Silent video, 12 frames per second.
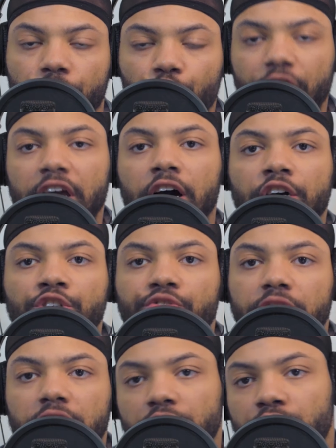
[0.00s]

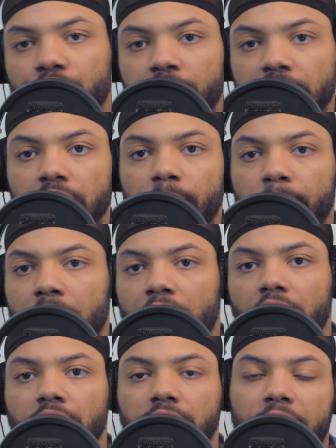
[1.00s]
300 is directed
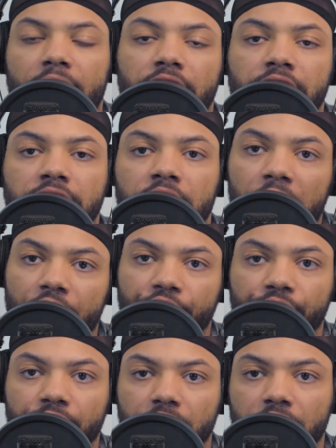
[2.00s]
by Zack
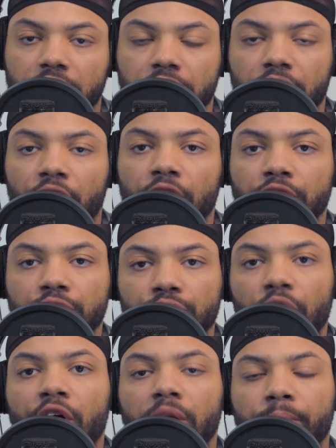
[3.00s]
Snyder and it stars
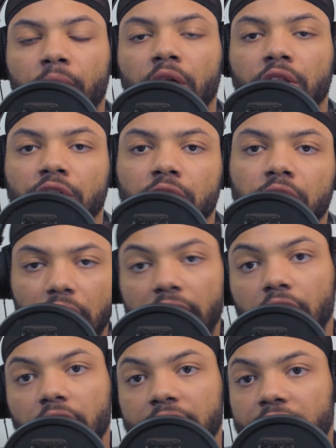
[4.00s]
Gerard, Butler,
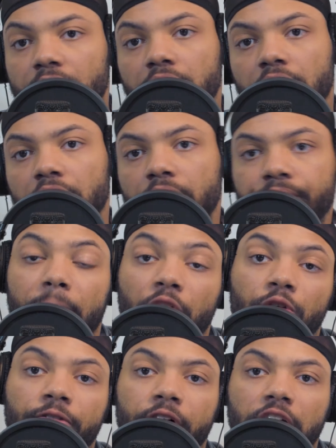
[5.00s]
Lena, Headley,
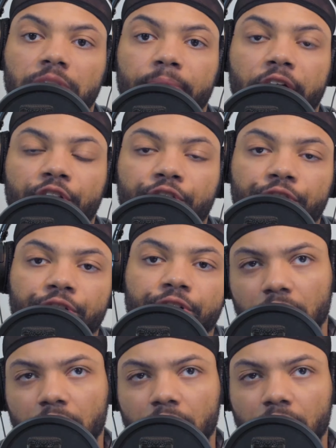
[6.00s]
Michael Fassbender.